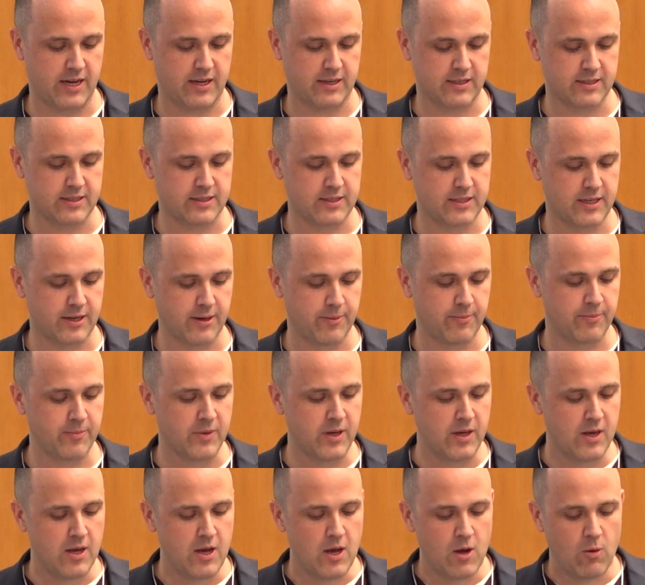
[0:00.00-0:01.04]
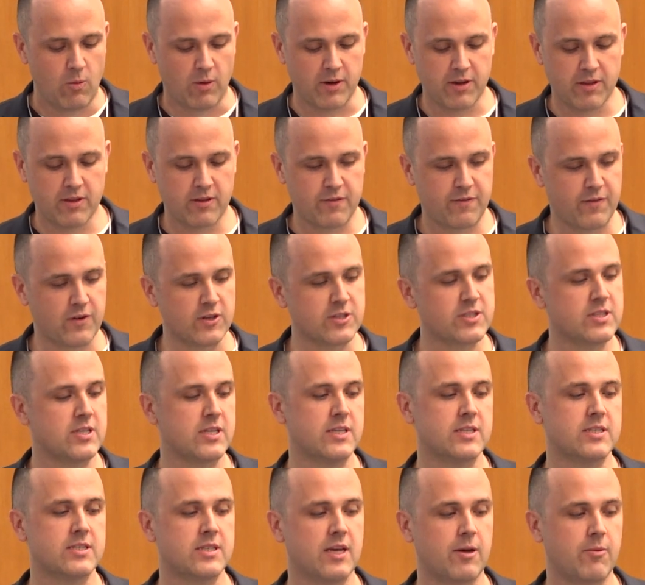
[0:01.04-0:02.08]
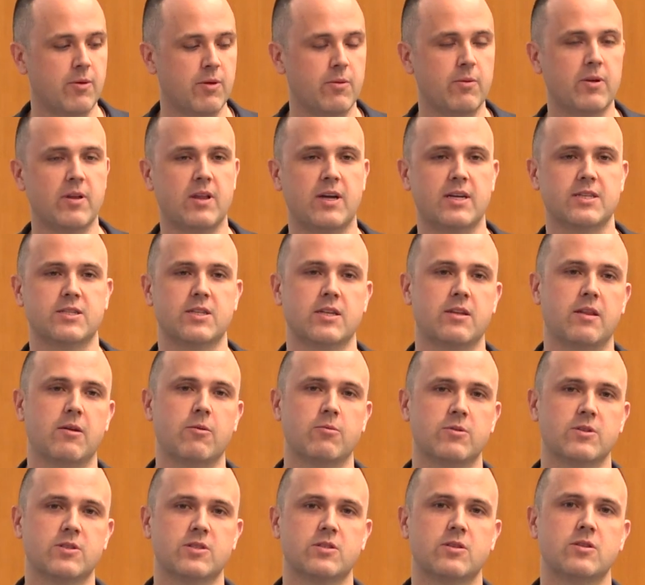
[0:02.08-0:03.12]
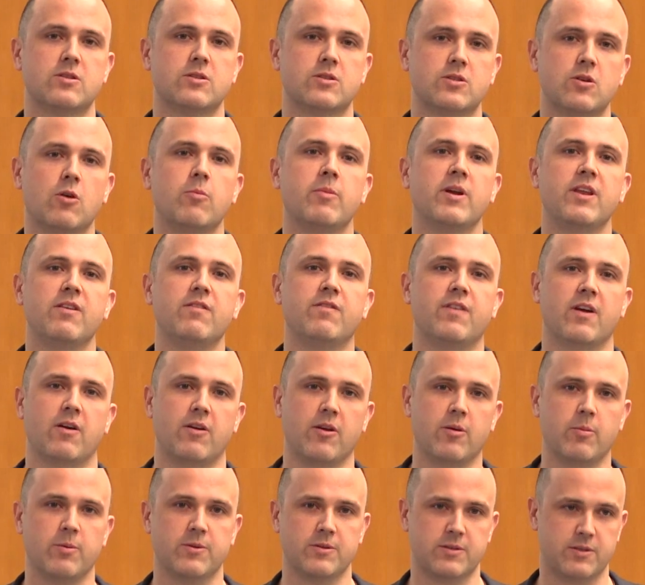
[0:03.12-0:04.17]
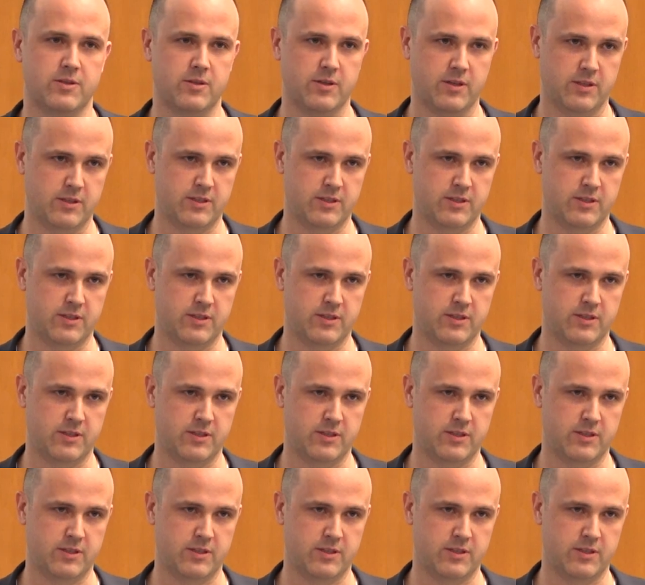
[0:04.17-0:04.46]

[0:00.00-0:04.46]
And one of the first things that we realized that there was so many variables to